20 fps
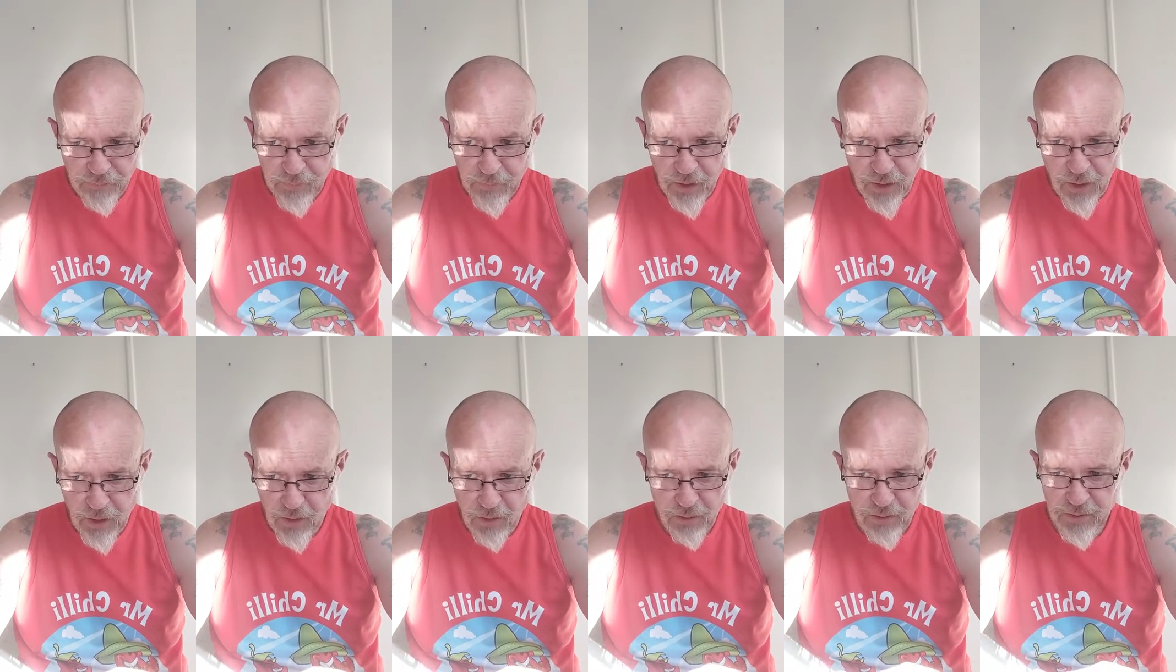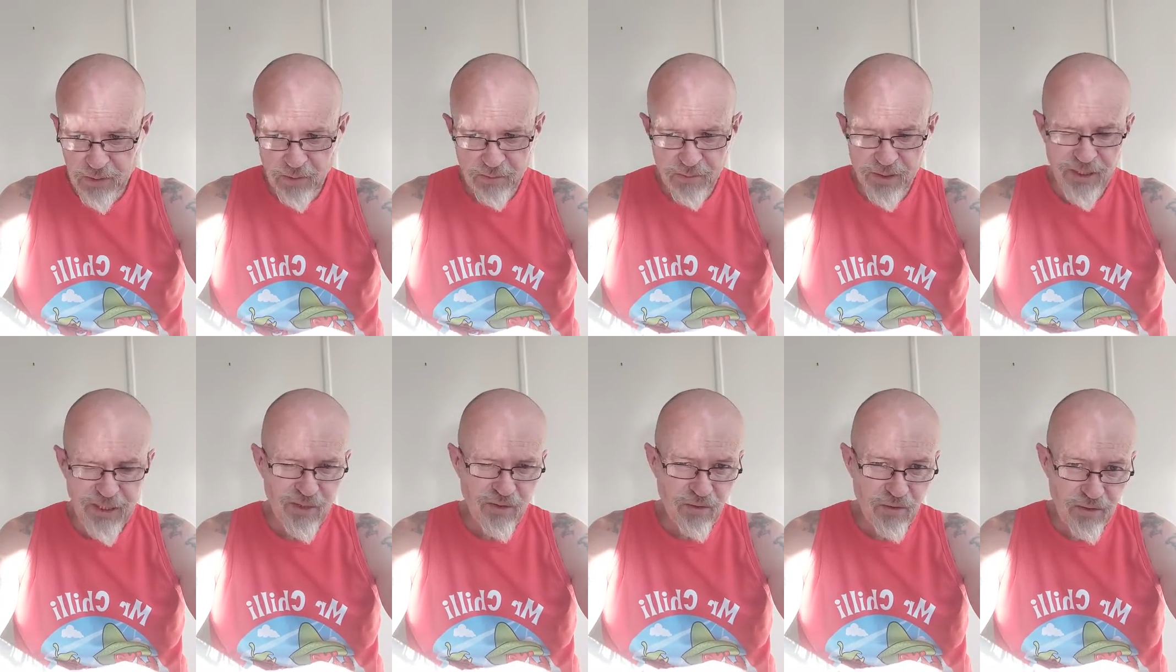
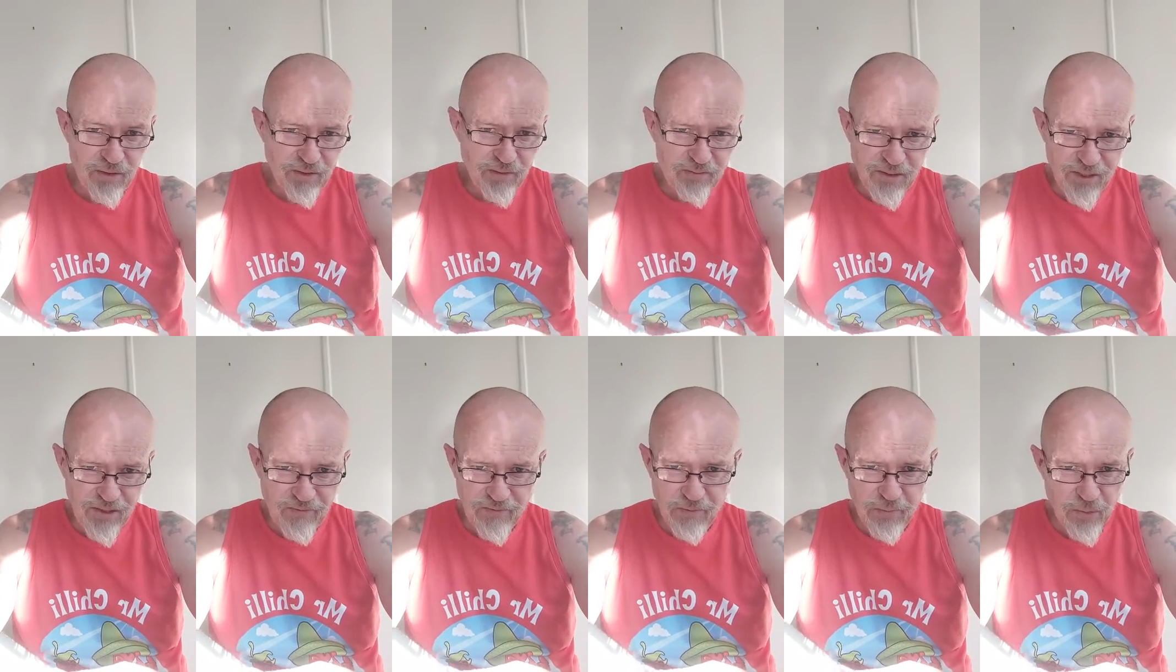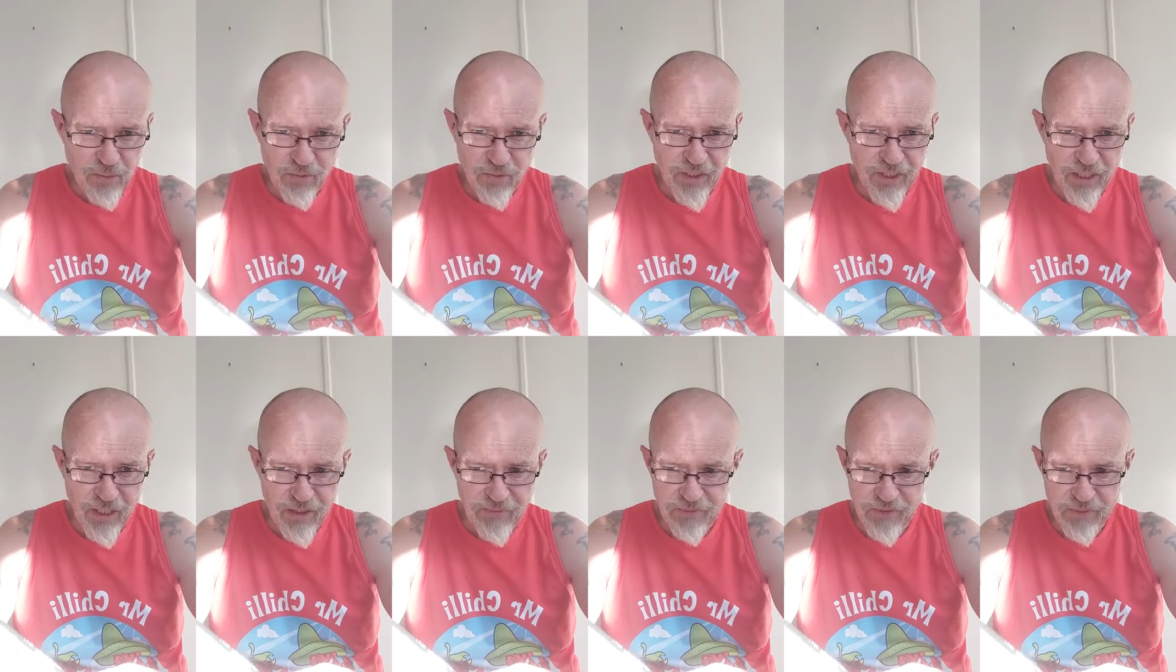I'd even pour that
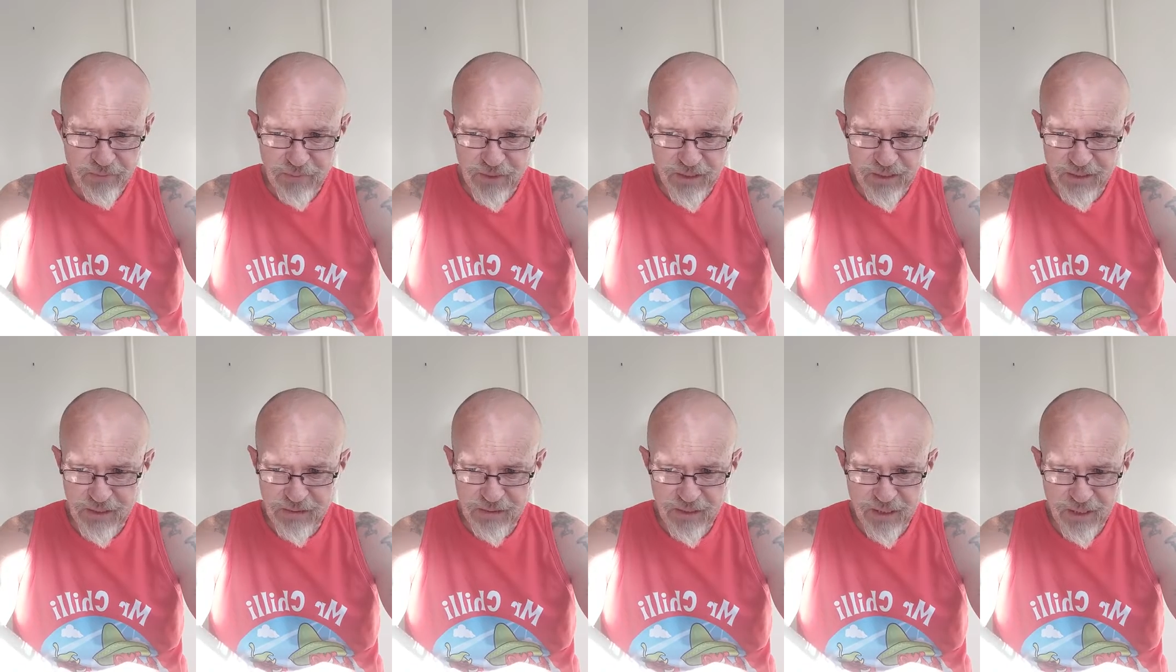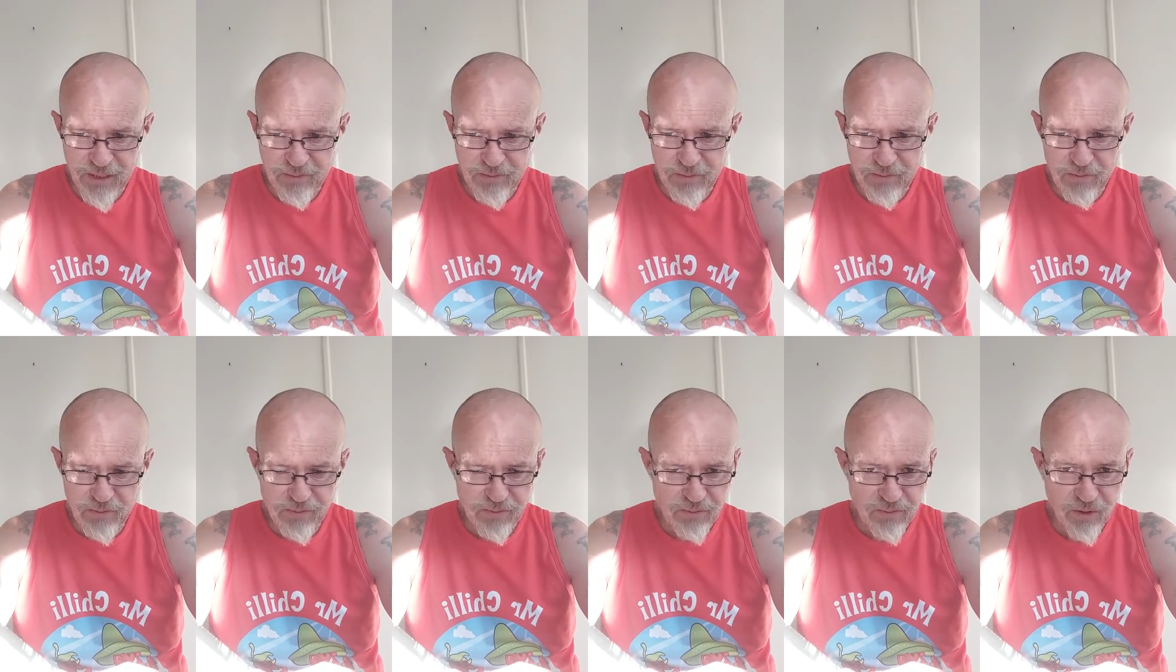over a
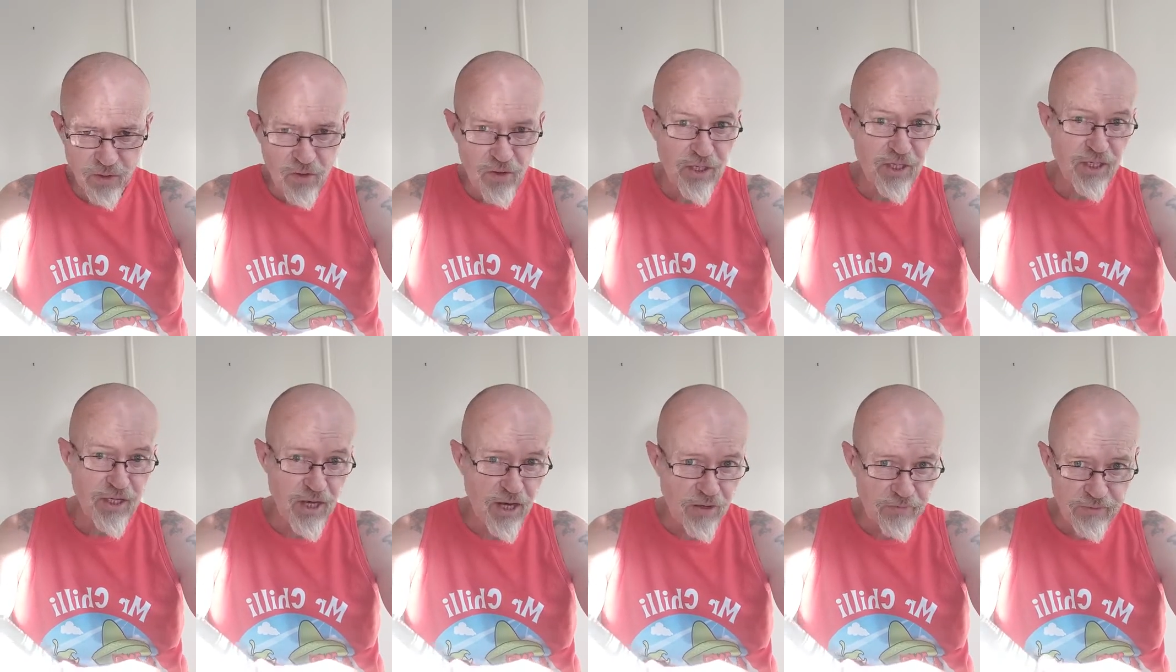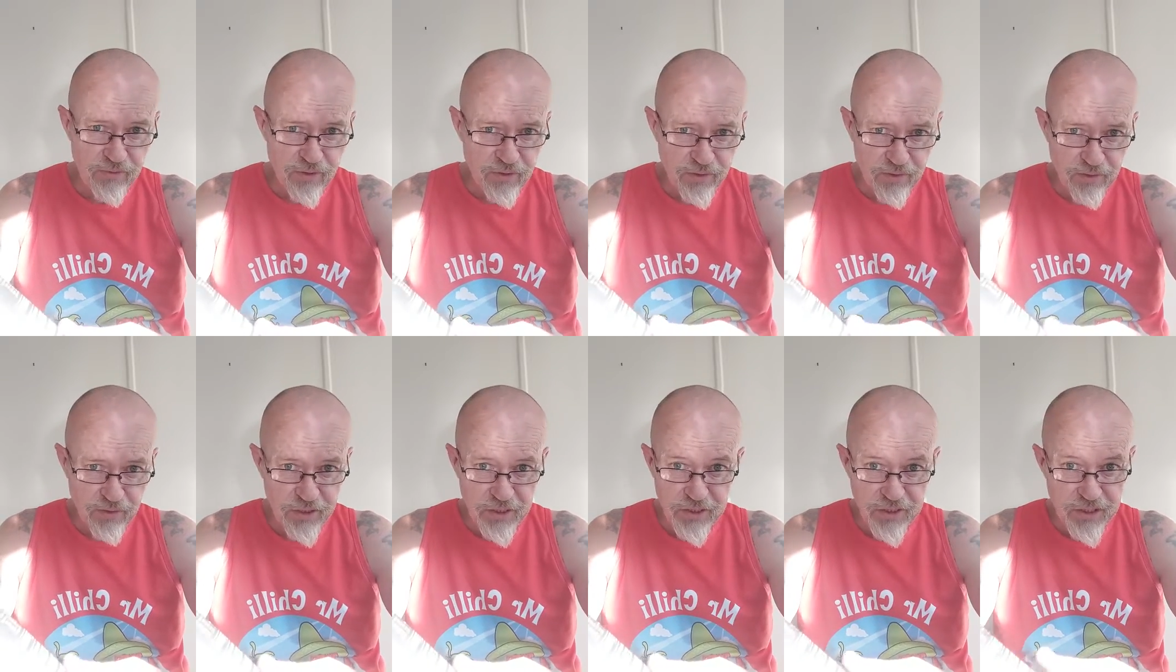lightly over a
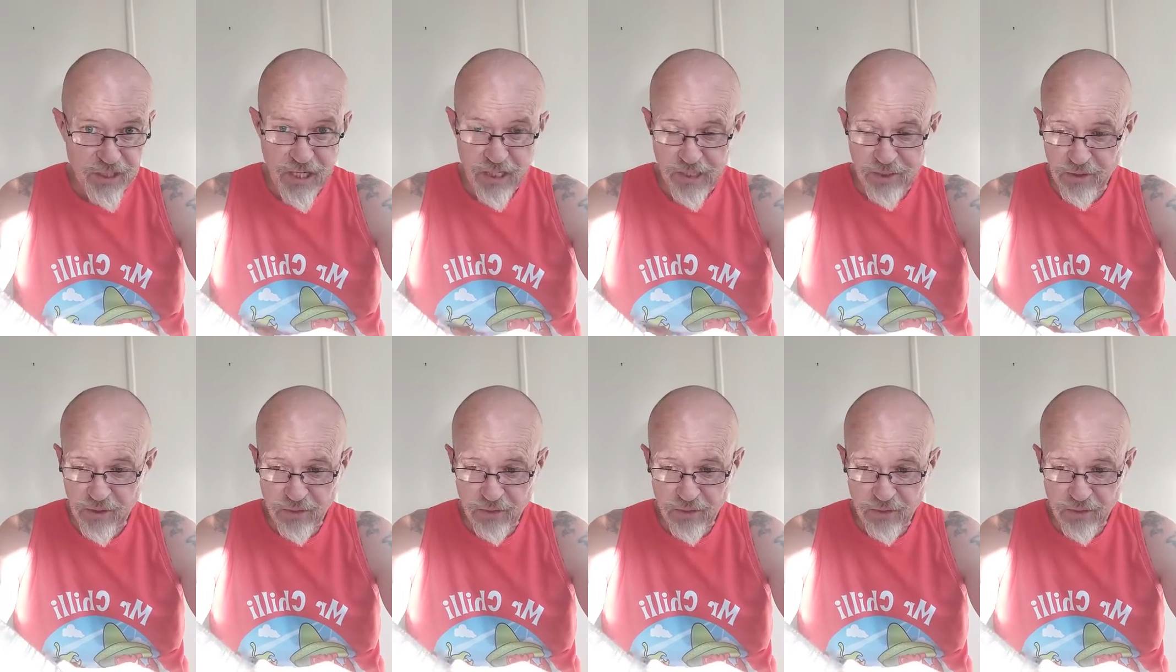green salad.